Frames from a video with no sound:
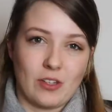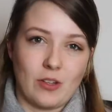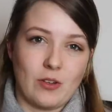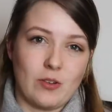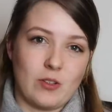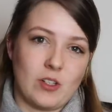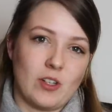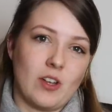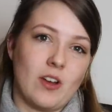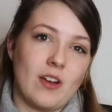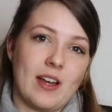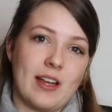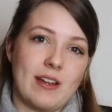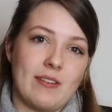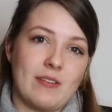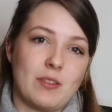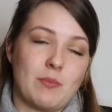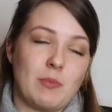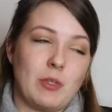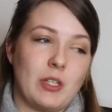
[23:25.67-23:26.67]
those
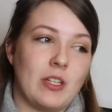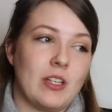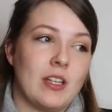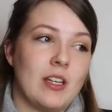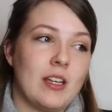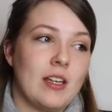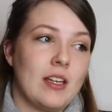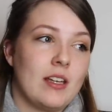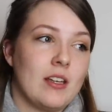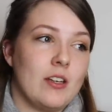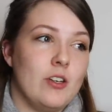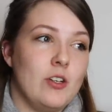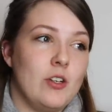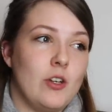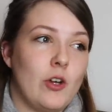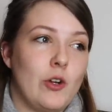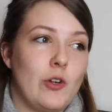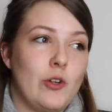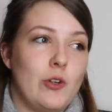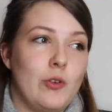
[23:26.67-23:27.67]
lives, but
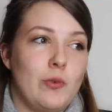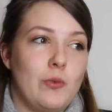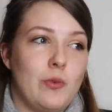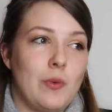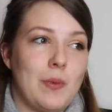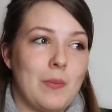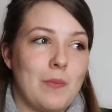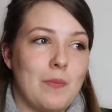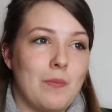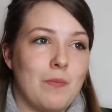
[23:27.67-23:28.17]
no